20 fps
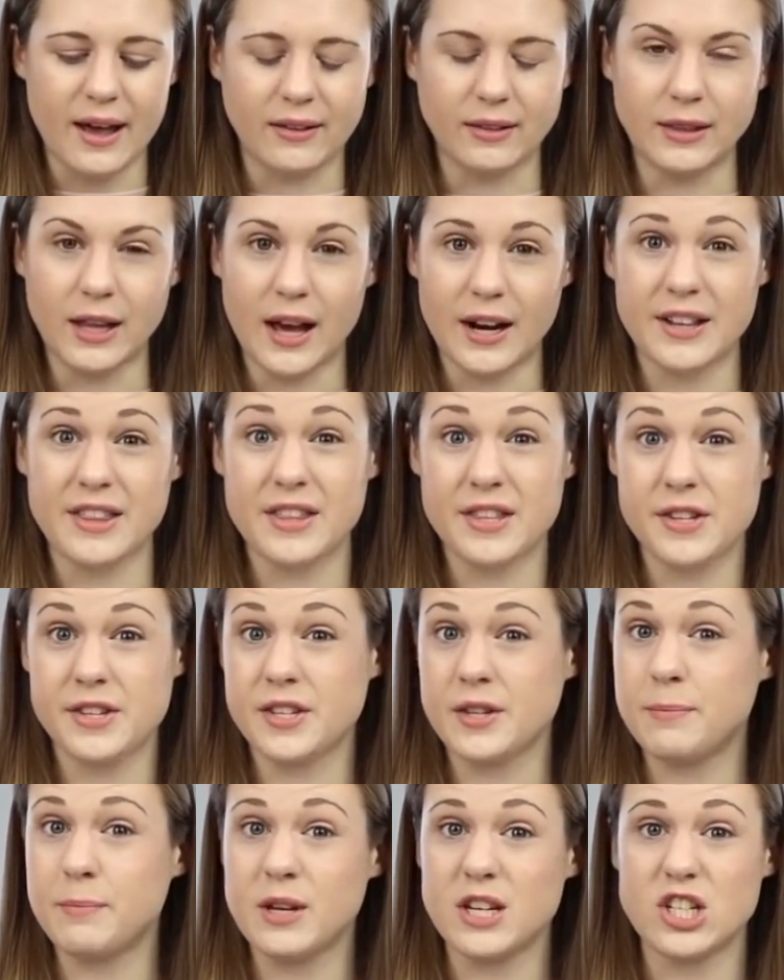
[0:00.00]
A lot of the
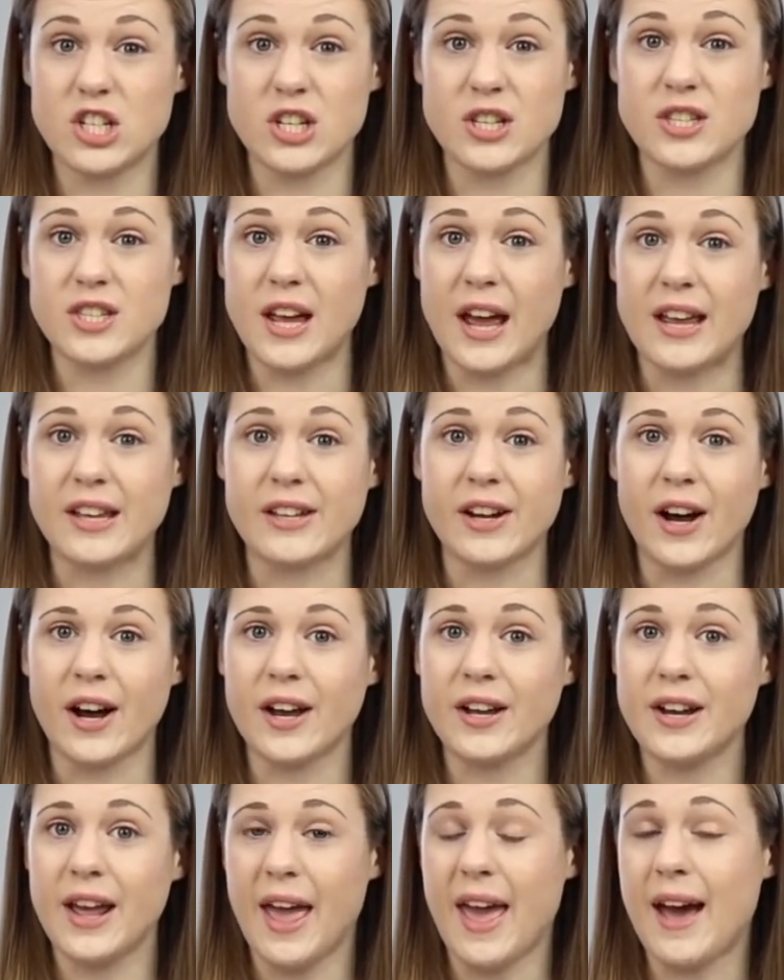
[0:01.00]
submissions I
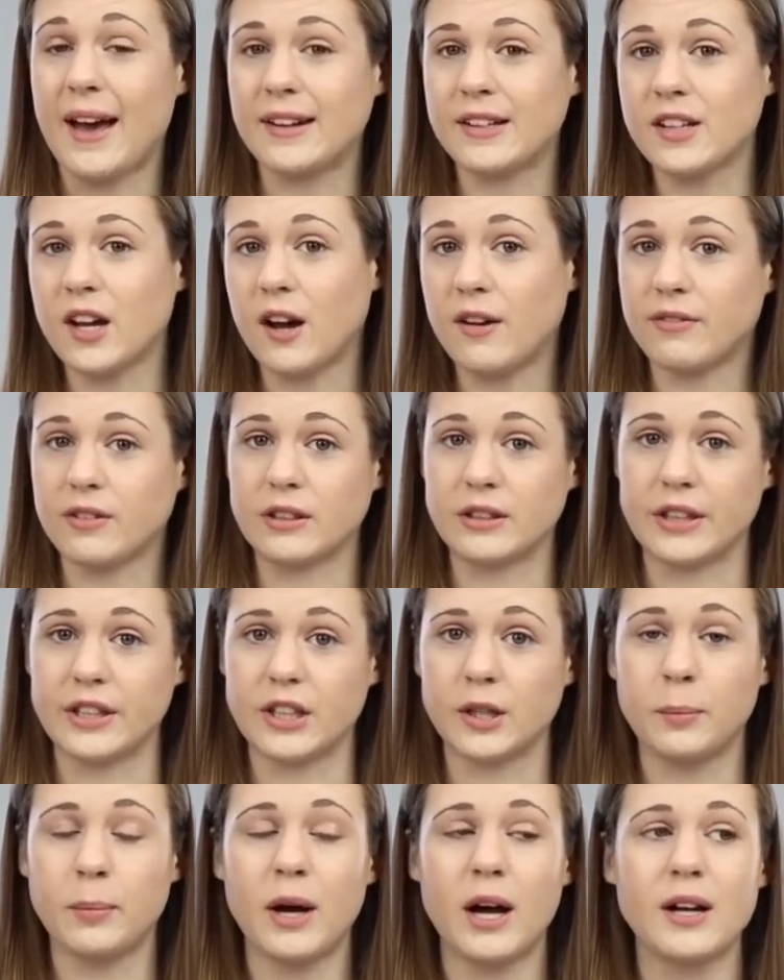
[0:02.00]
got had covered
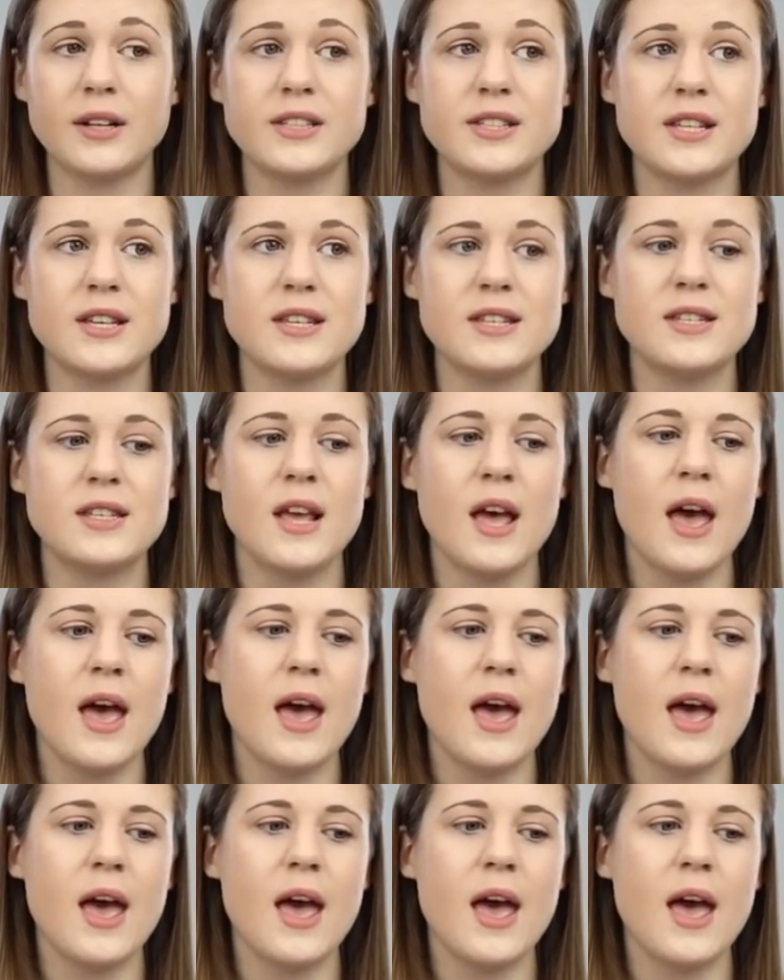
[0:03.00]
litter boxes,